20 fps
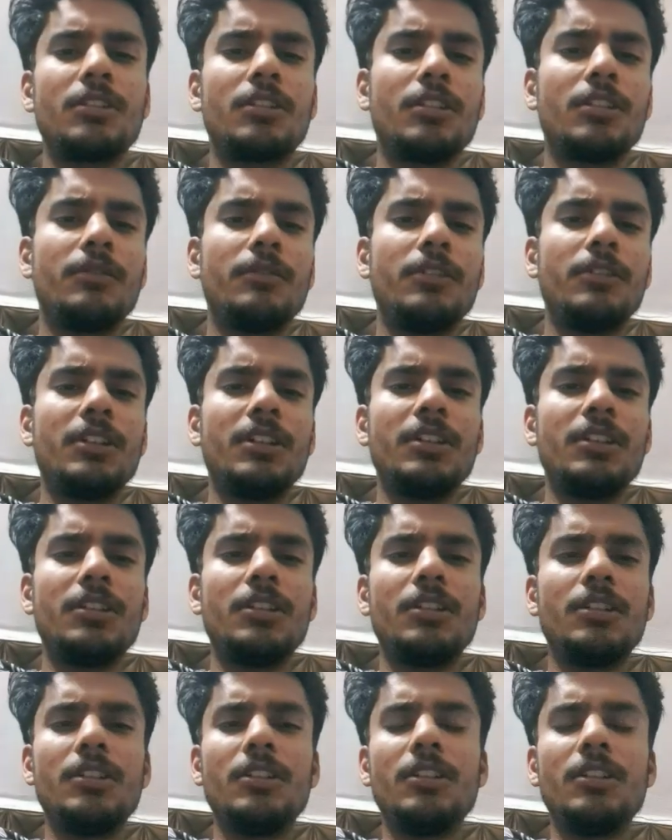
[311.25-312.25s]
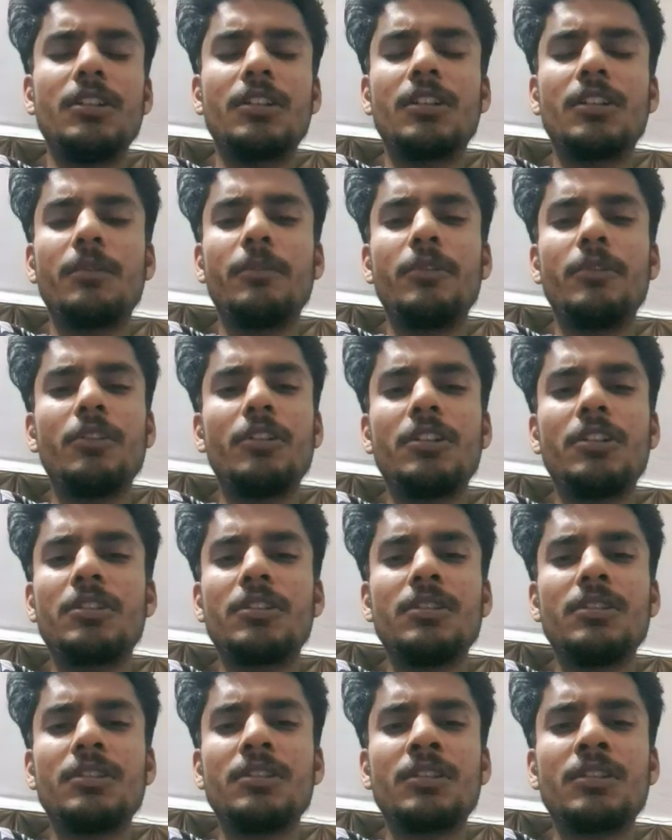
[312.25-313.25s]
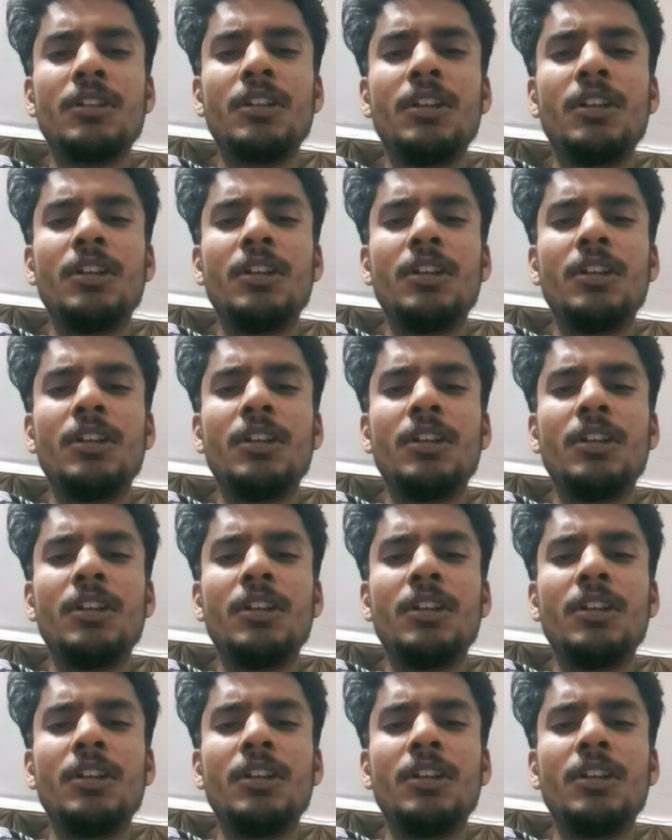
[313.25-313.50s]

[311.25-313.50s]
communications.